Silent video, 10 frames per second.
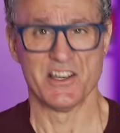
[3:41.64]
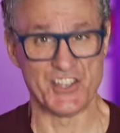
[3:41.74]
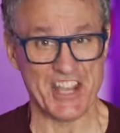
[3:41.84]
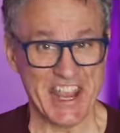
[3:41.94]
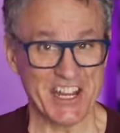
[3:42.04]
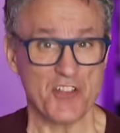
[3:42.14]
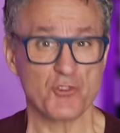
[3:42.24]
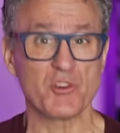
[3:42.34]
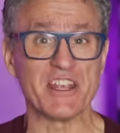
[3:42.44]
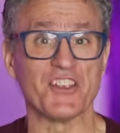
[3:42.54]
The A9
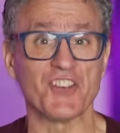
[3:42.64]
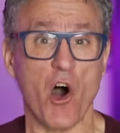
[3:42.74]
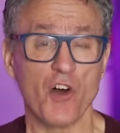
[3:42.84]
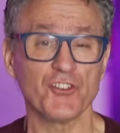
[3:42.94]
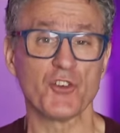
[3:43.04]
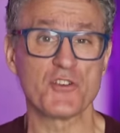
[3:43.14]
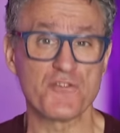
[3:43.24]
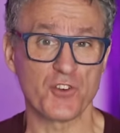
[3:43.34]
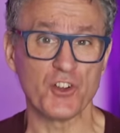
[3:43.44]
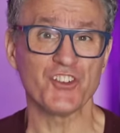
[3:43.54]
III is also the
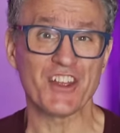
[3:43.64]
first